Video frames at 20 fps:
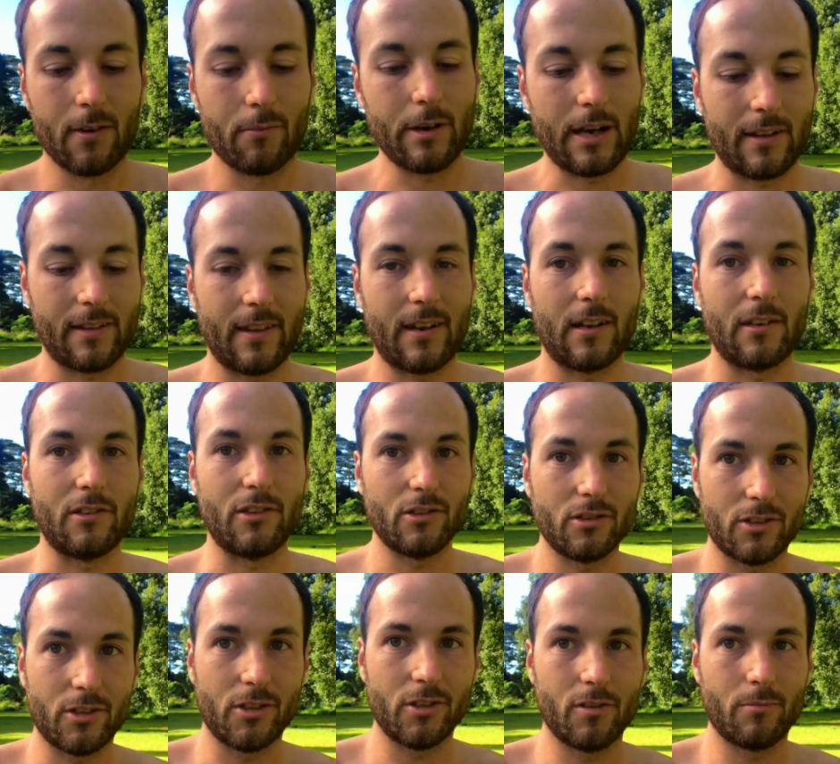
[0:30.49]
rather than on
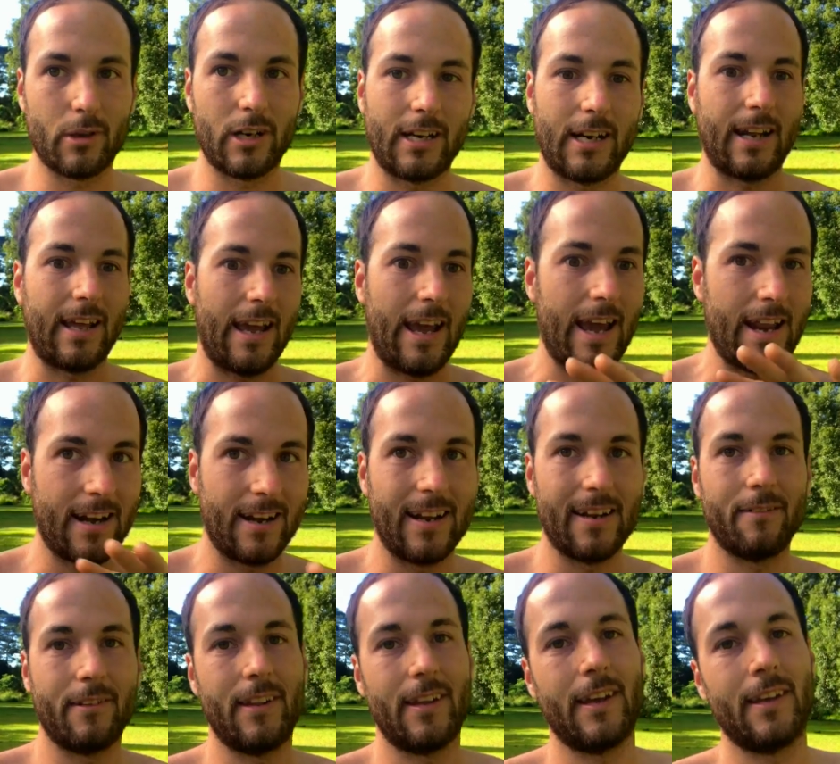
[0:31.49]
YouTube where I gotta edit
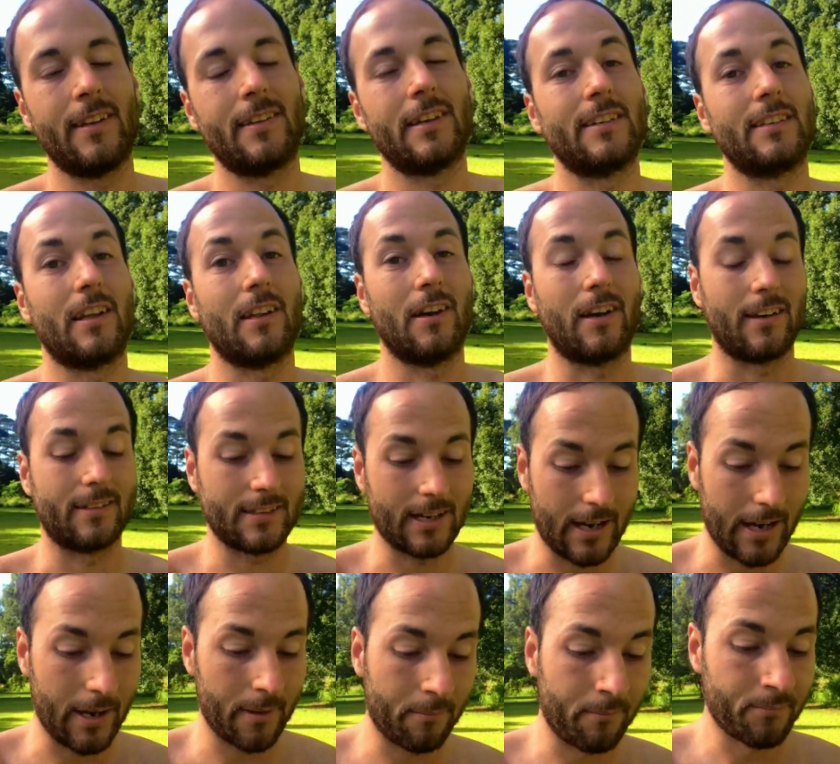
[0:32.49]
everything. It takes a lot of
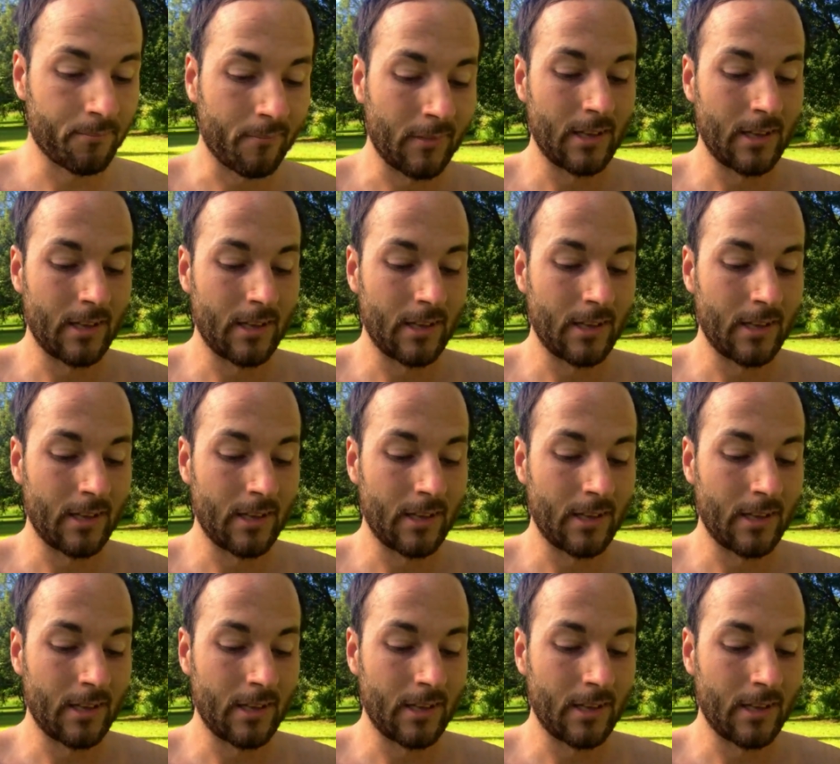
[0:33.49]
time.